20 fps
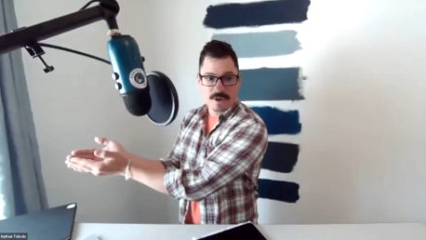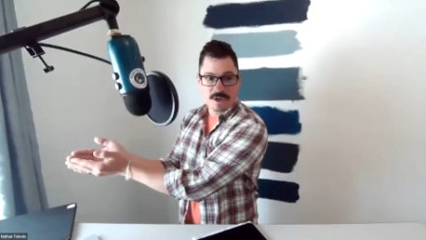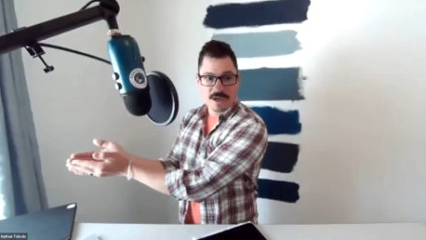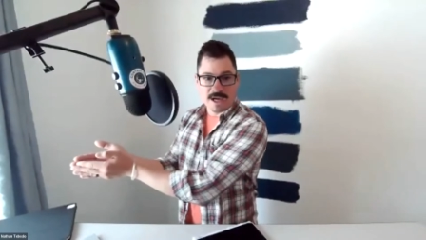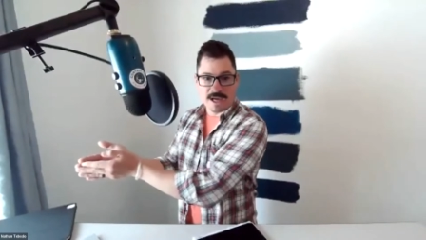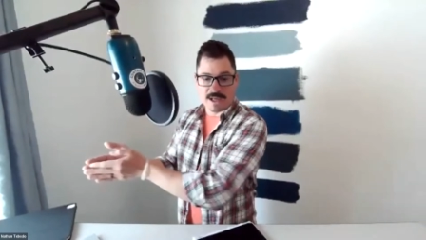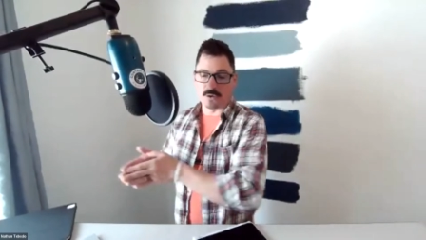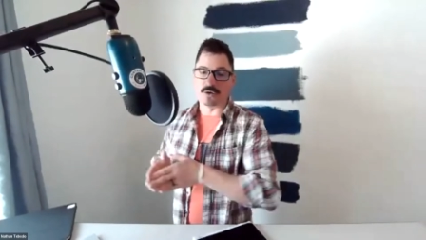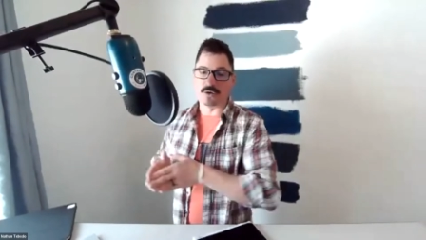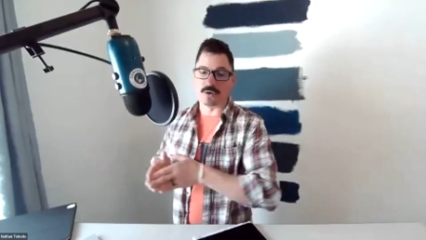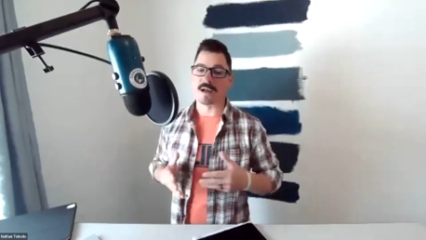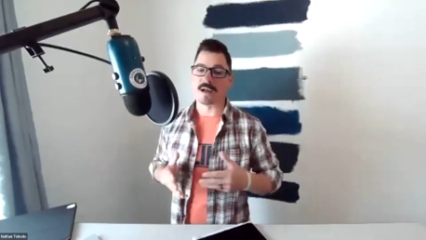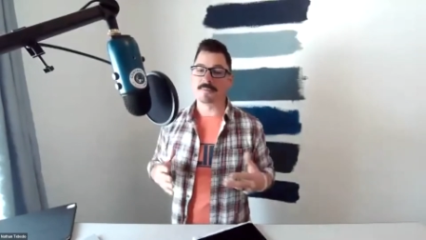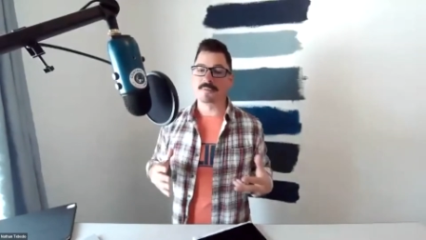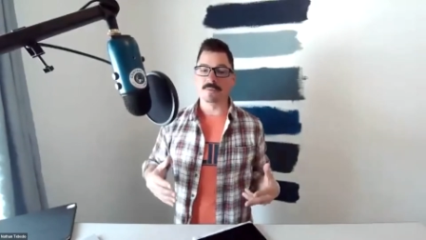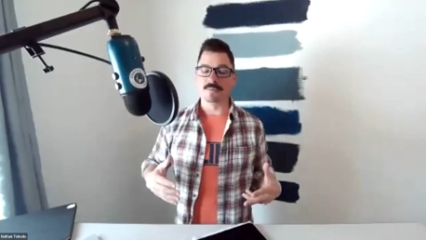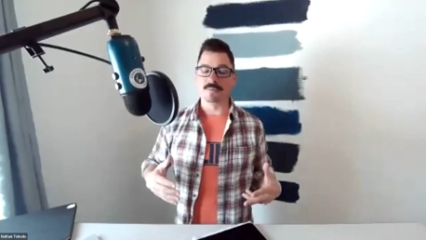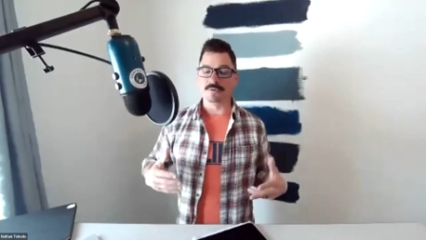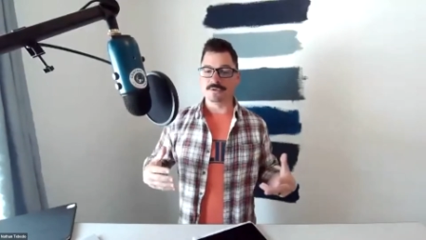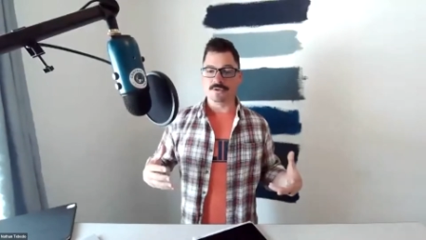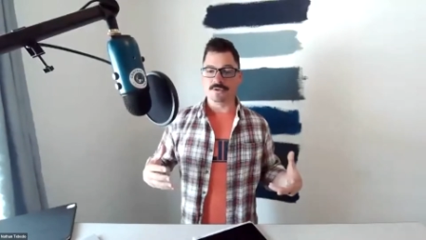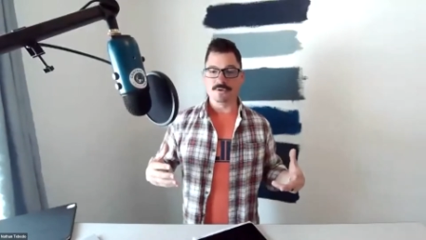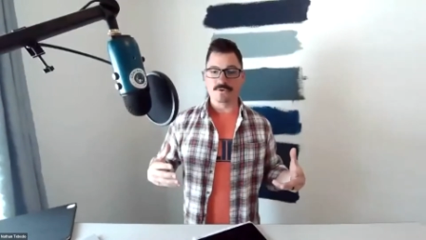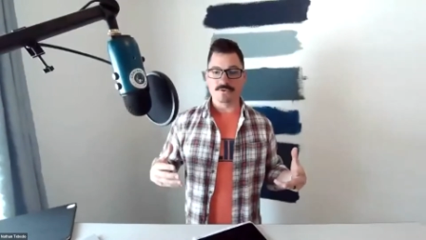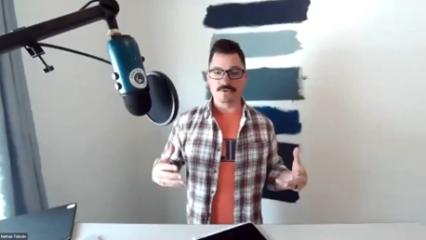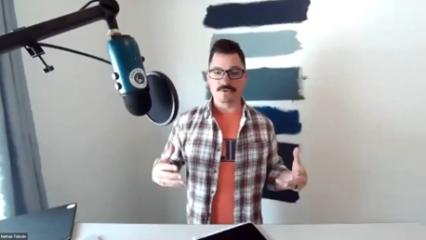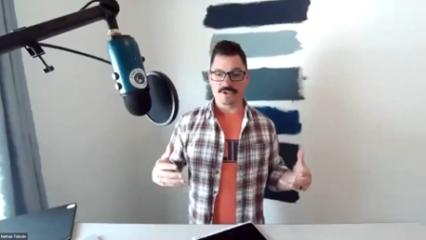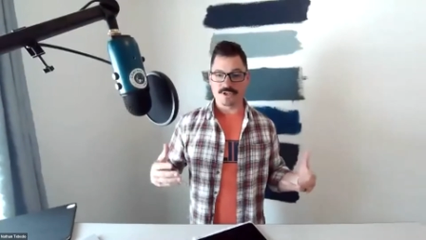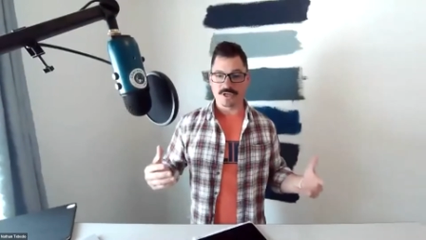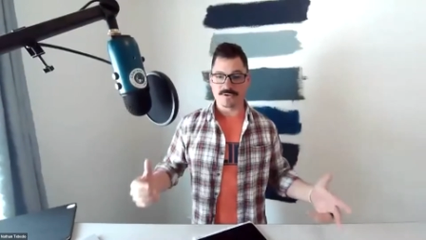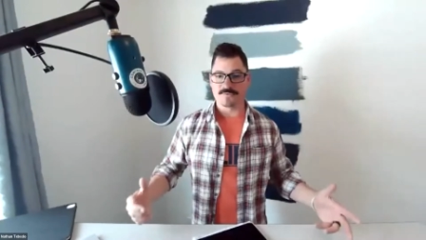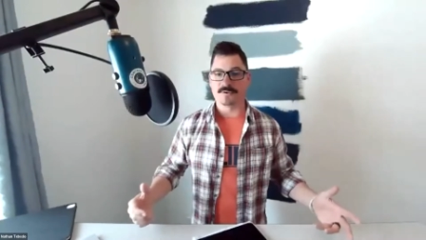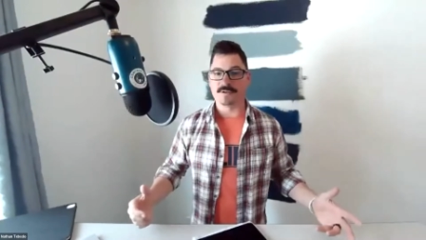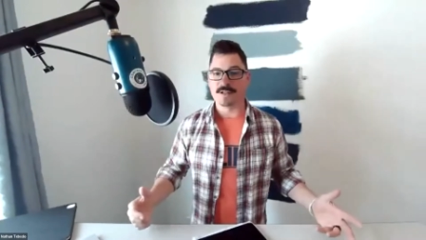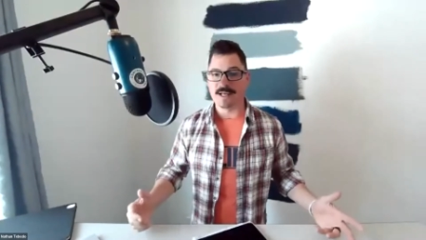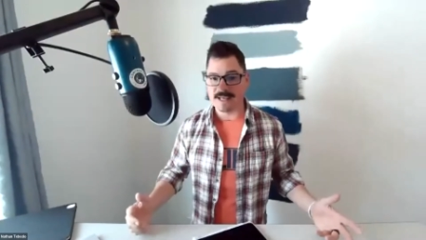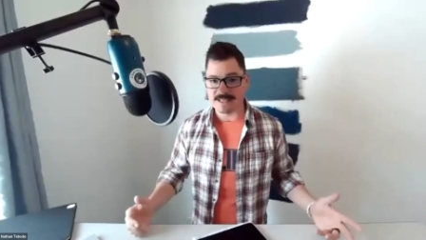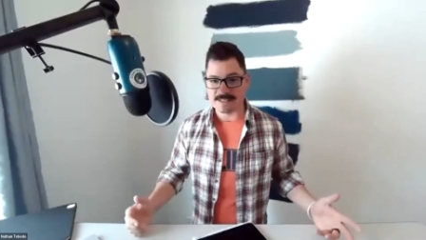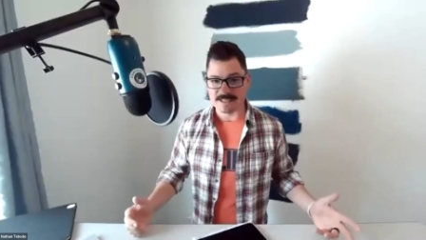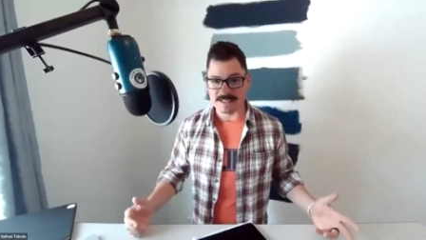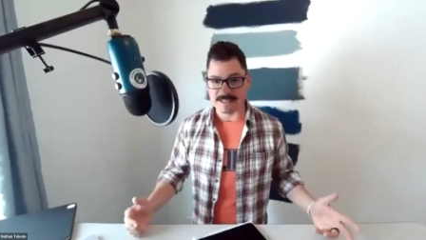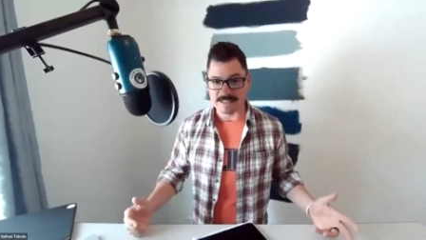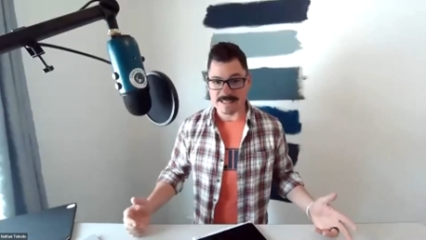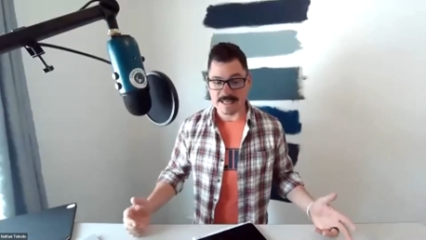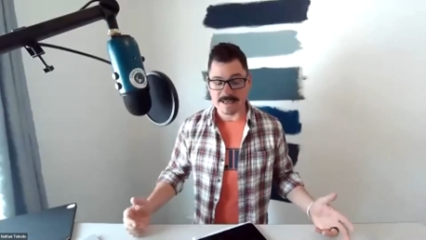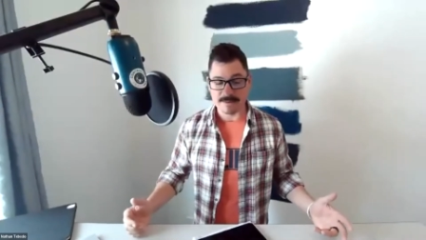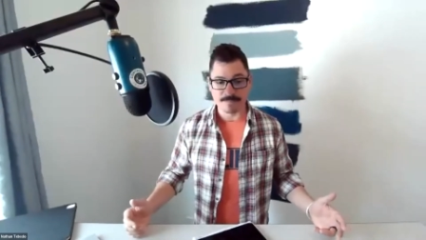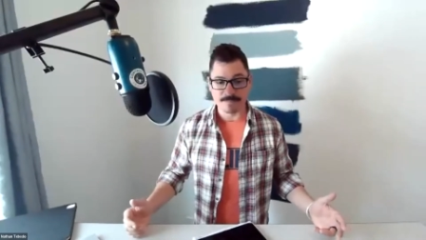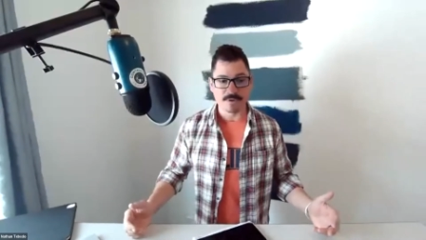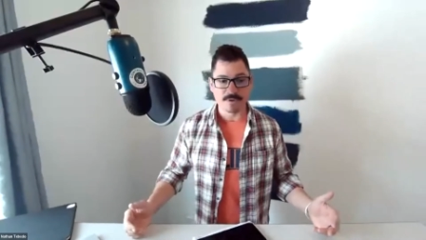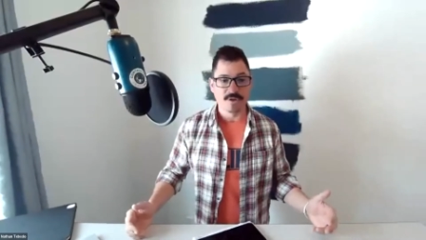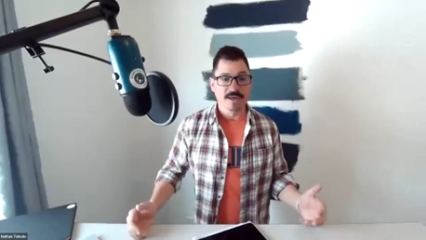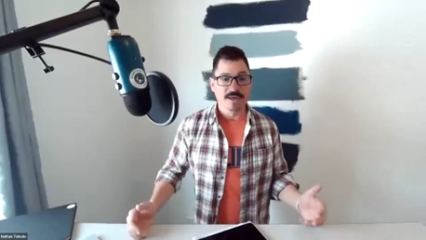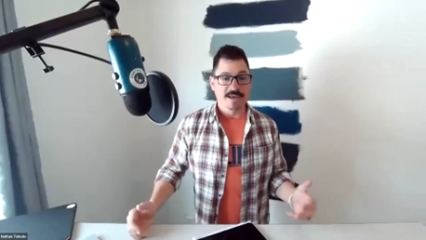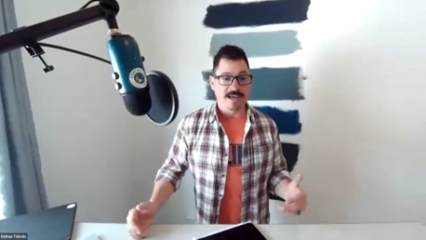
I know a lot of people use Chick-fil-A as an example,